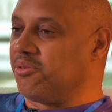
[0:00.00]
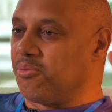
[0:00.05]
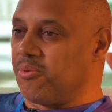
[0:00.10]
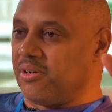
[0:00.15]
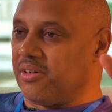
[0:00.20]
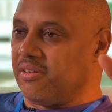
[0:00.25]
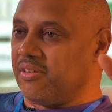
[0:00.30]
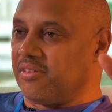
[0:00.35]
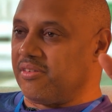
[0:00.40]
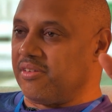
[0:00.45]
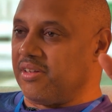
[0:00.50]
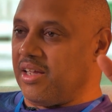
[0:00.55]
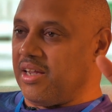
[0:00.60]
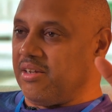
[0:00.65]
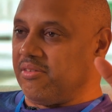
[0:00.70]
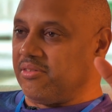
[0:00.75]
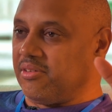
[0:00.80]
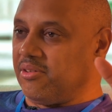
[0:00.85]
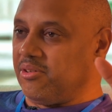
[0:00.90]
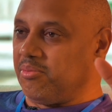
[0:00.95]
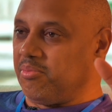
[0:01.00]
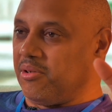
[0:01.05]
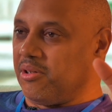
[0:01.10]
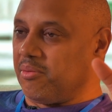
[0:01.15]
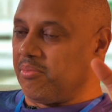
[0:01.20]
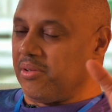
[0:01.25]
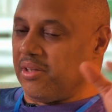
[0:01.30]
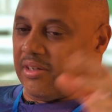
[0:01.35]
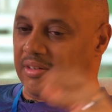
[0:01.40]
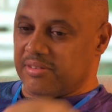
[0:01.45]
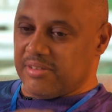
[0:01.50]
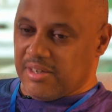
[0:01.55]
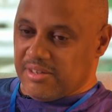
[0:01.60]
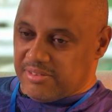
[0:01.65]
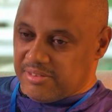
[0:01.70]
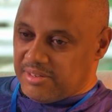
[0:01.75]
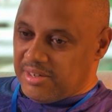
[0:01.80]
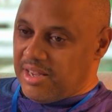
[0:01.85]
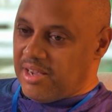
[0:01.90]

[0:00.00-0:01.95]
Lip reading: one of the slaves that used to be on the plantation,